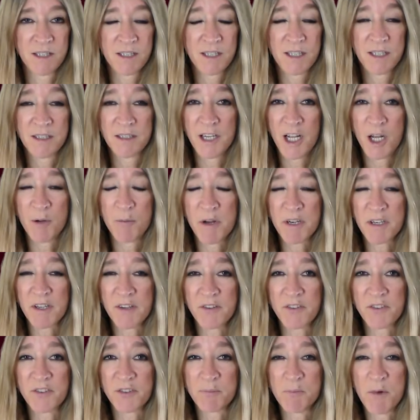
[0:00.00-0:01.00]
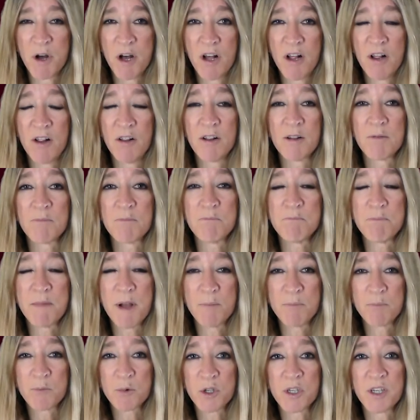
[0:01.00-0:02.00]
And how about a small
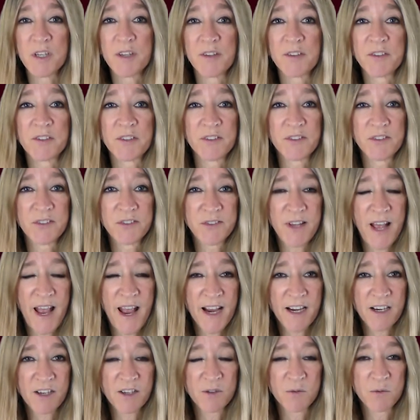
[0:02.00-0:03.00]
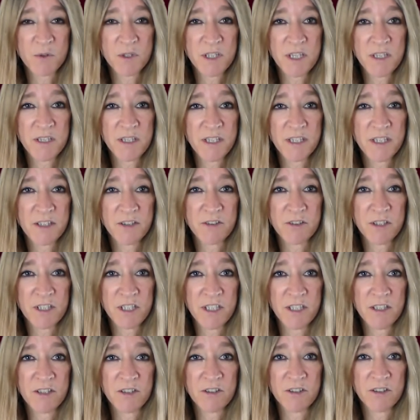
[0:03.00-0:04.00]
membranous sac within the inner
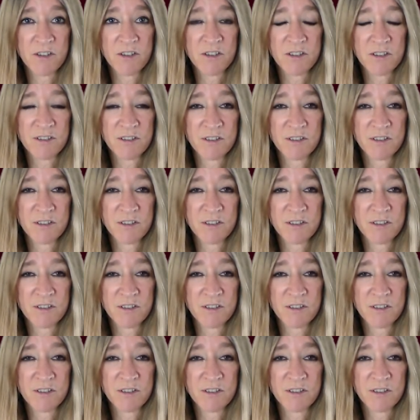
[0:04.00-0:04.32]
ear?